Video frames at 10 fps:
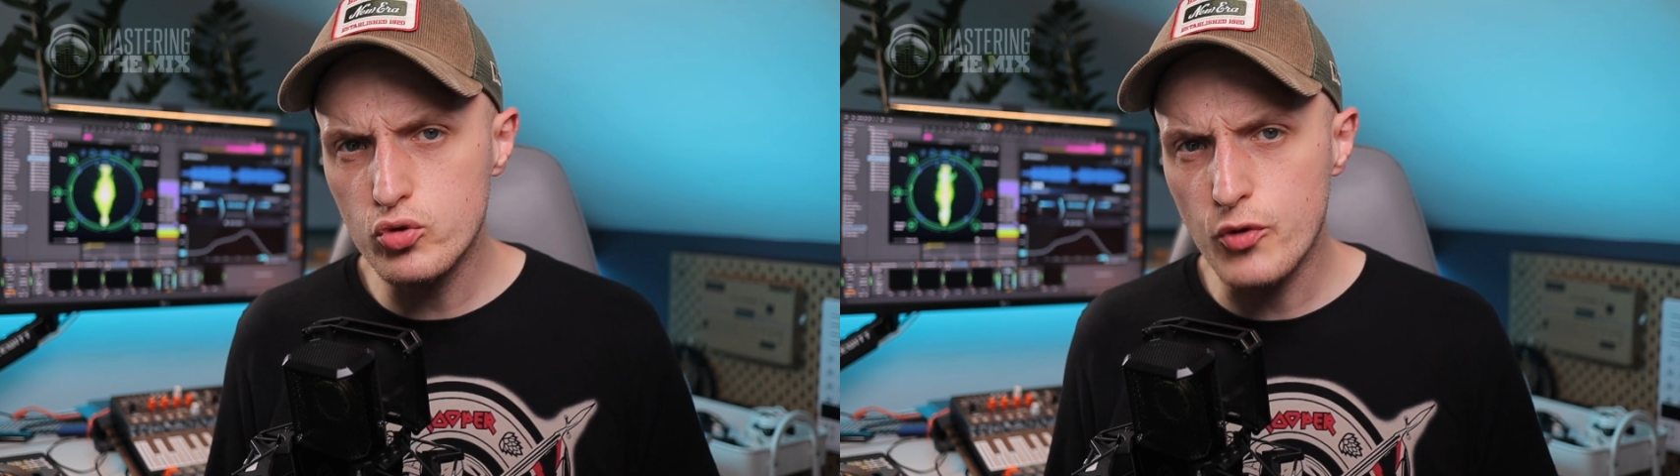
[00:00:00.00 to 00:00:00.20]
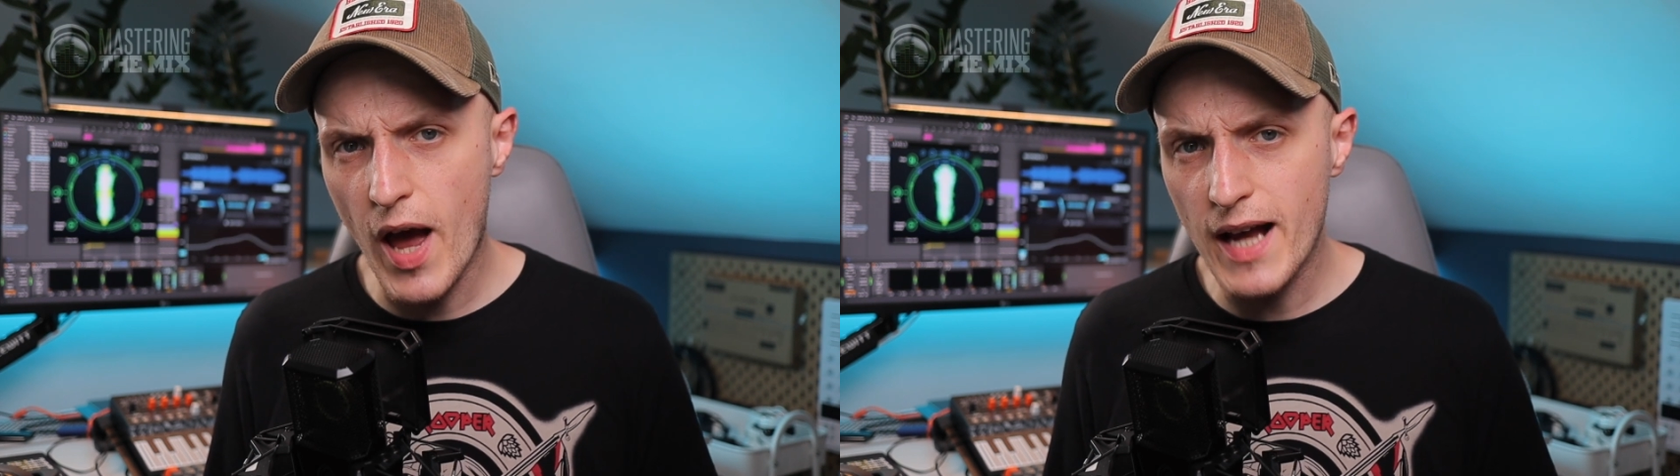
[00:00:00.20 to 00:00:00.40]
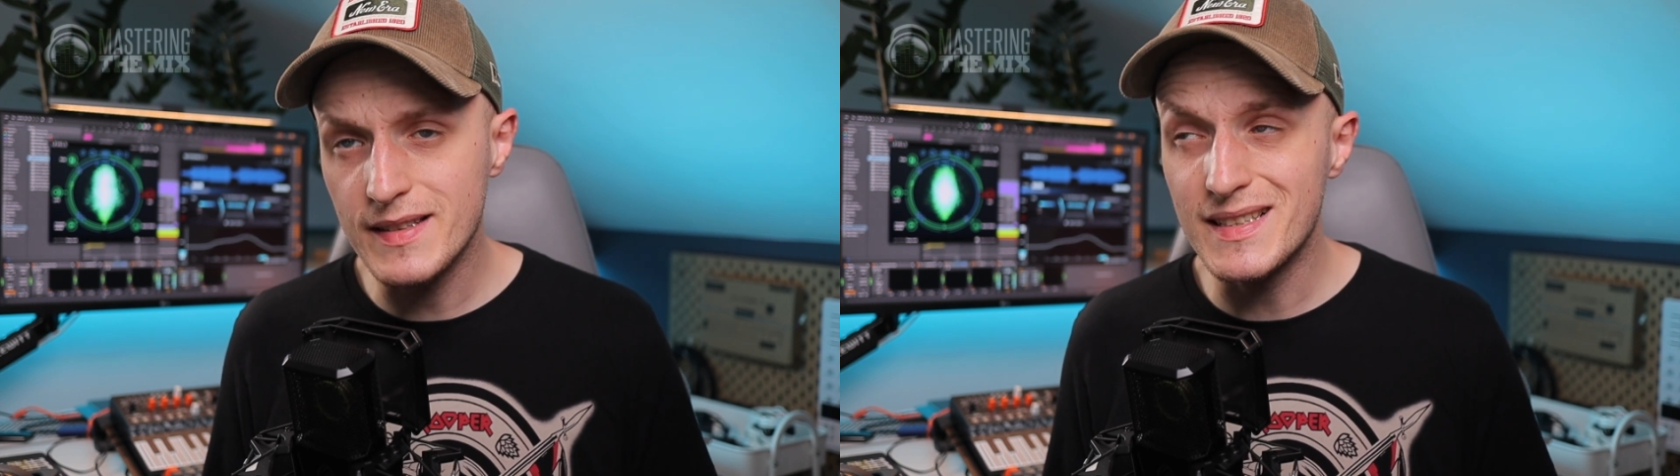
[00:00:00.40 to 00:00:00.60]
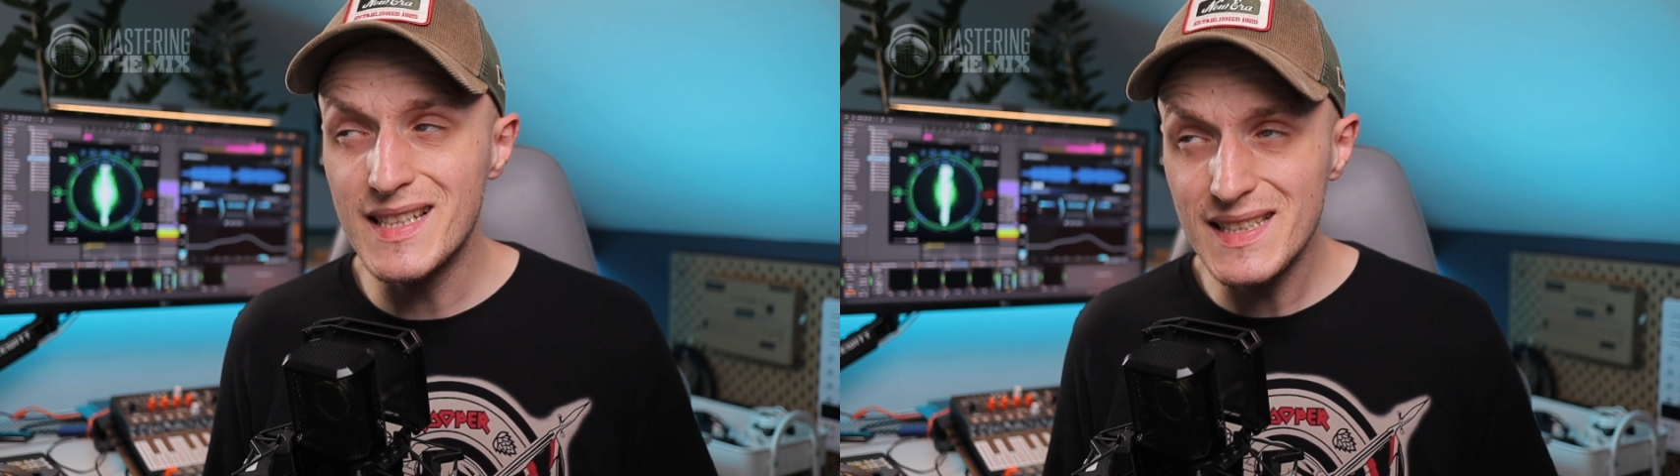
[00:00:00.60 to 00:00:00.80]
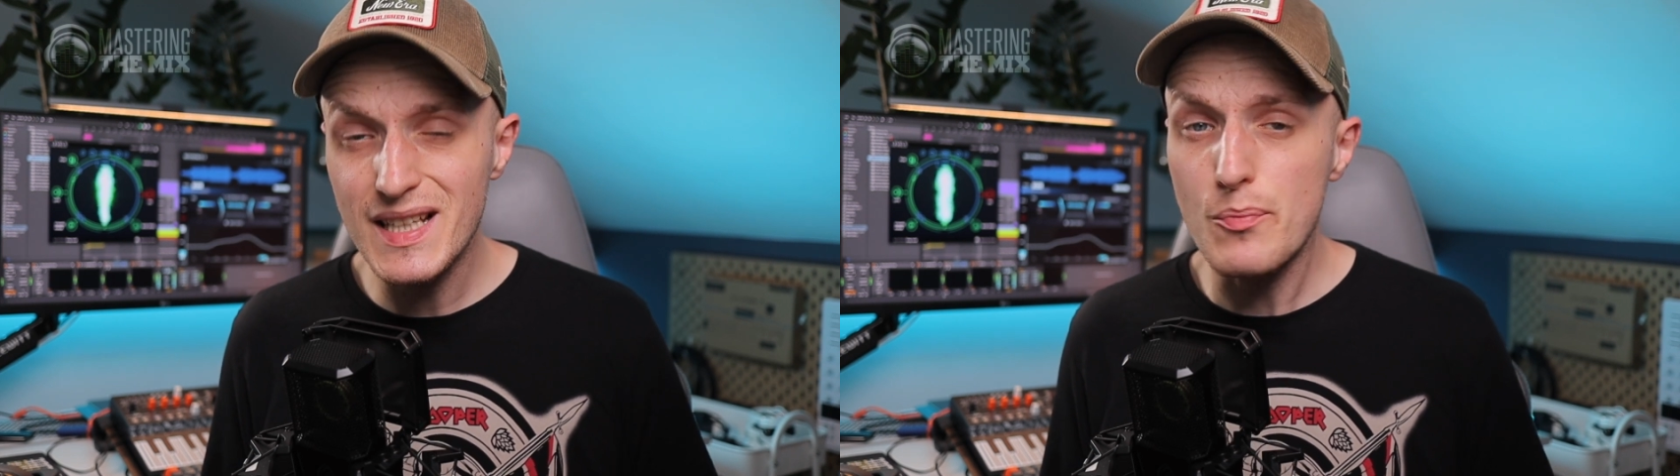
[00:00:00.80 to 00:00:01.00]
tracks
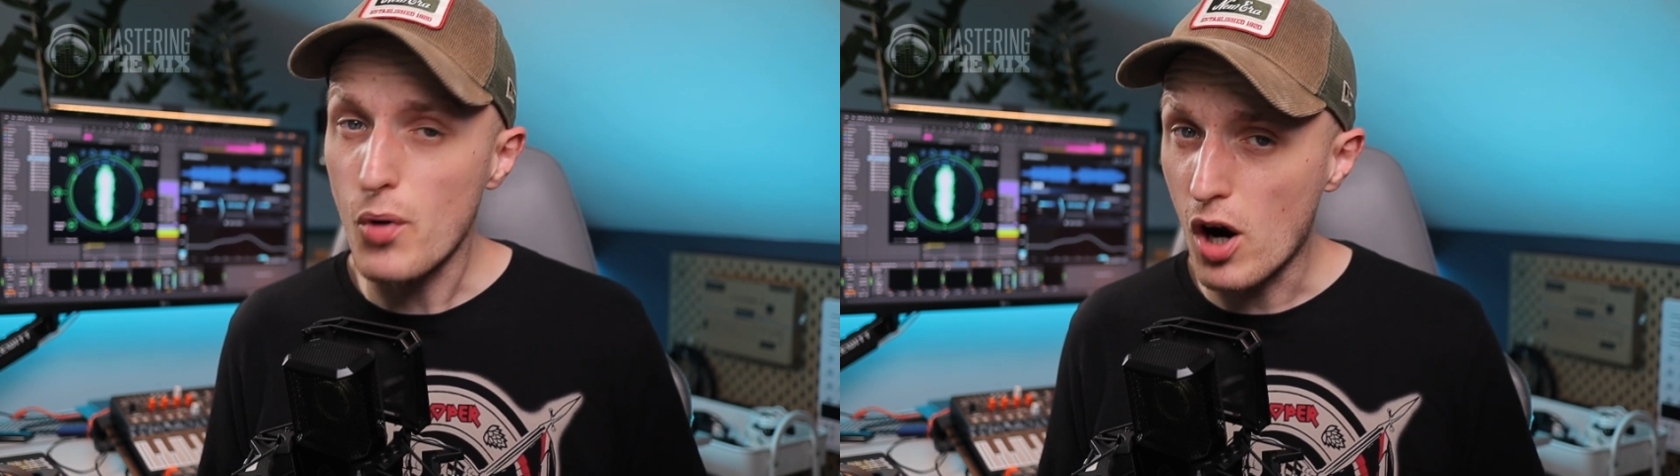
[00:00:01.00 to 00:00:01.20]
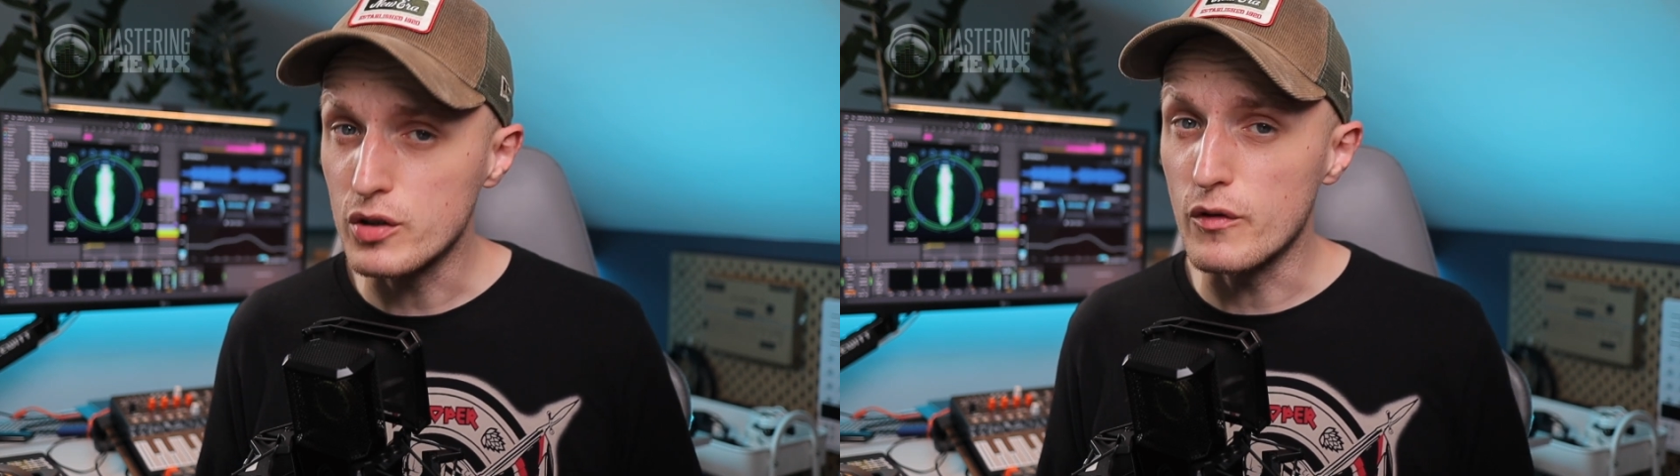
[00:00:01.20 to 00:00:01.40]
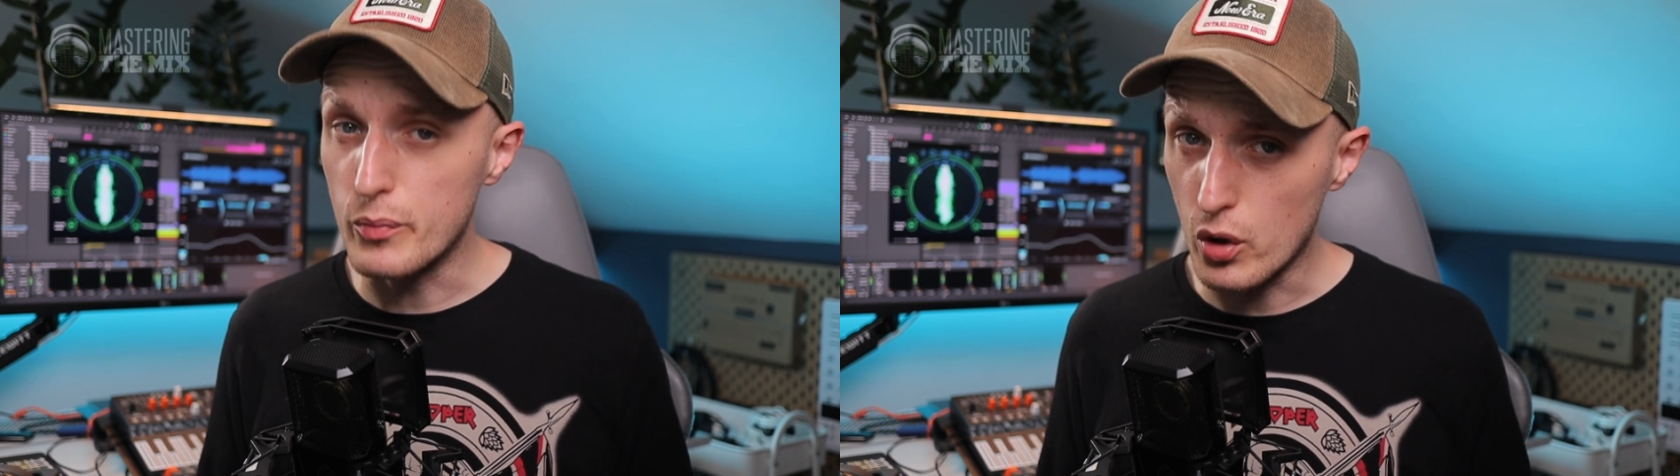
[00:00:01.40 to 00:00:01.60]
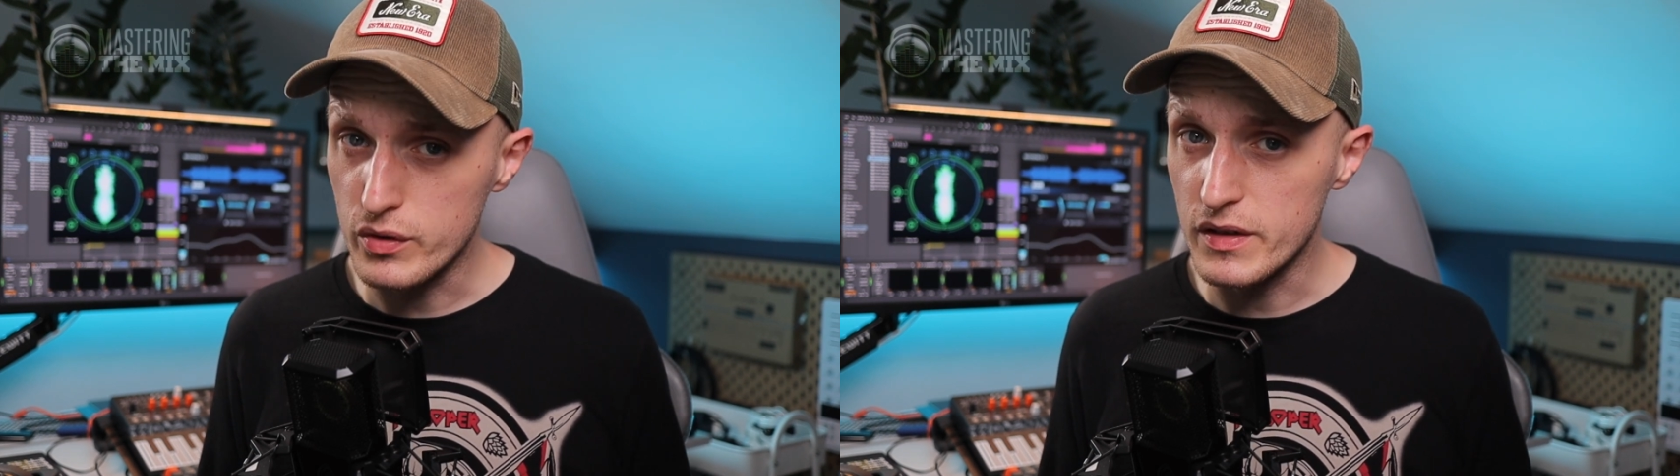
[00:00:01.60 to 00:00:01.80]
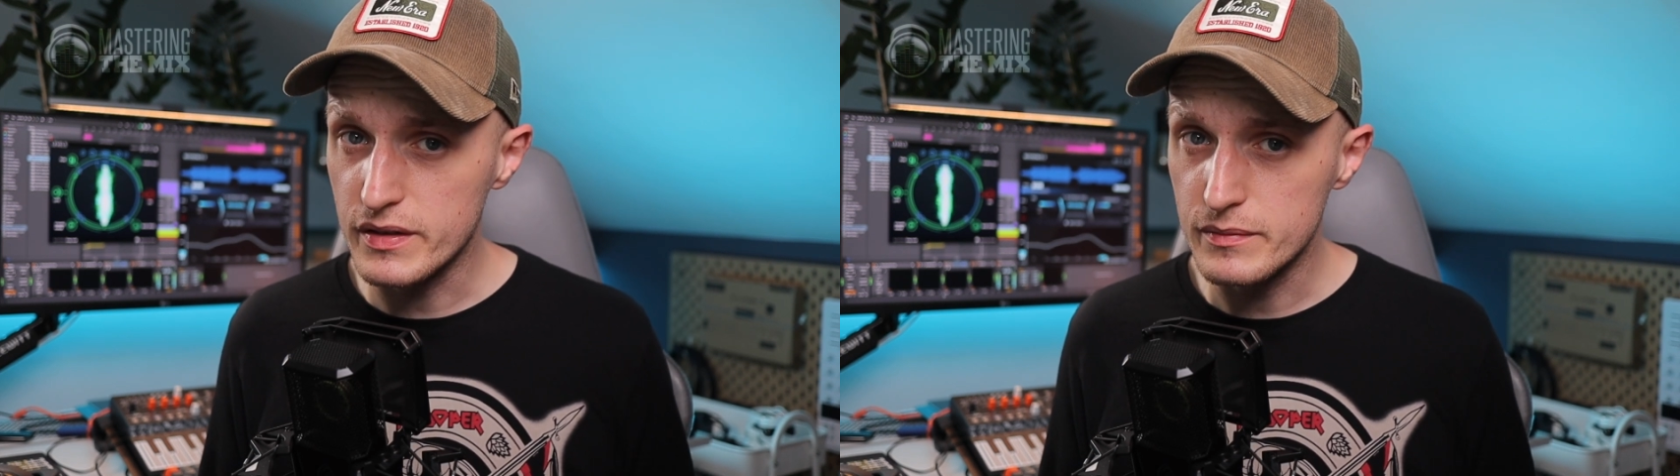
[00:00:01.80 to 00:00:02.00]
is a part of a
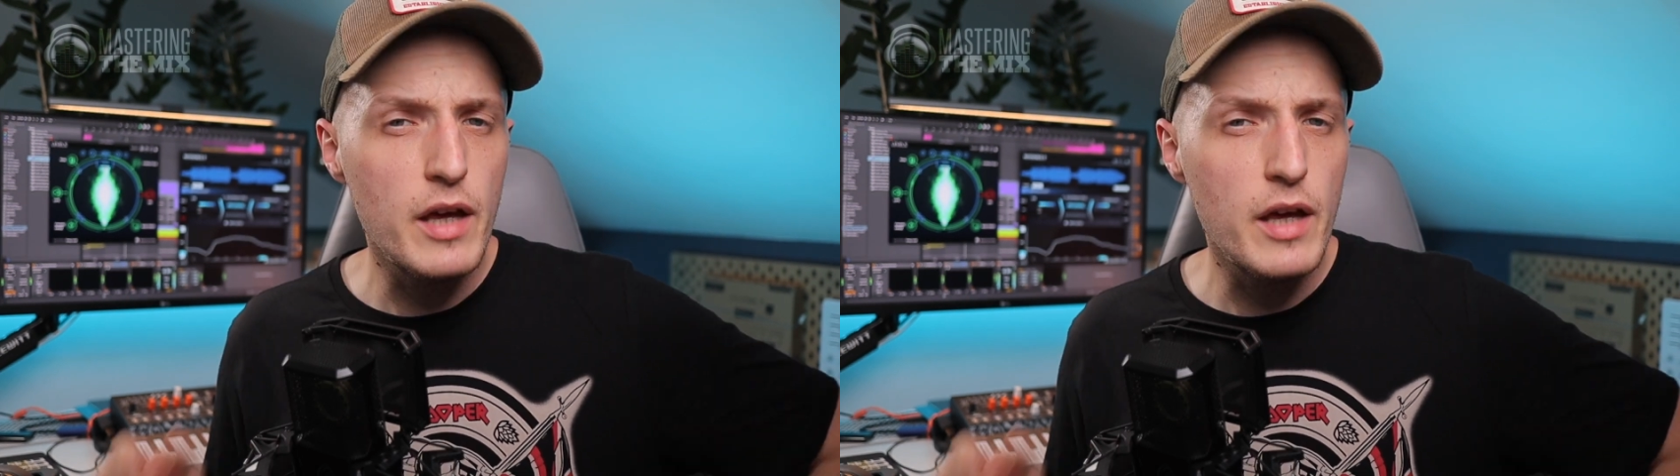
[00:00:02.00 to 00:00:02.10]
process.